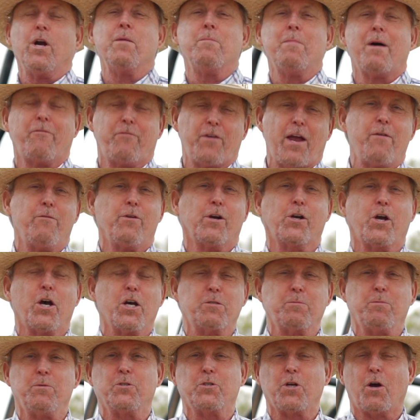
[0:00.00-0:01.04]
of my favorite
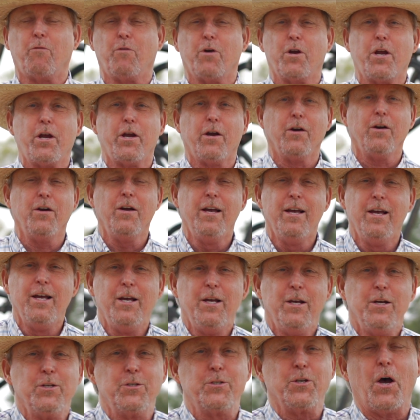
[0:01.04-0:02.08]
customers over here.
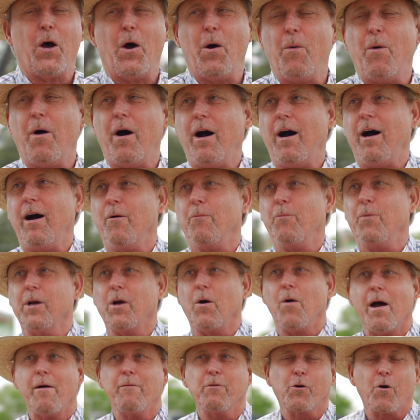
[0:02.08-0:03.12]
So we're going to
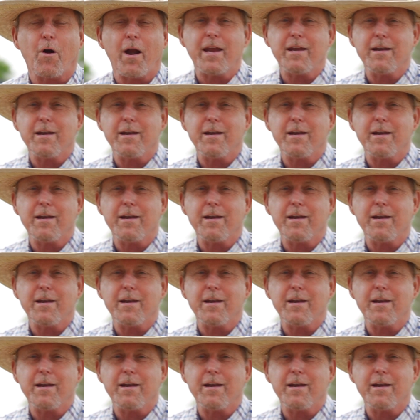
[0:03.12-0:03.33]
have a great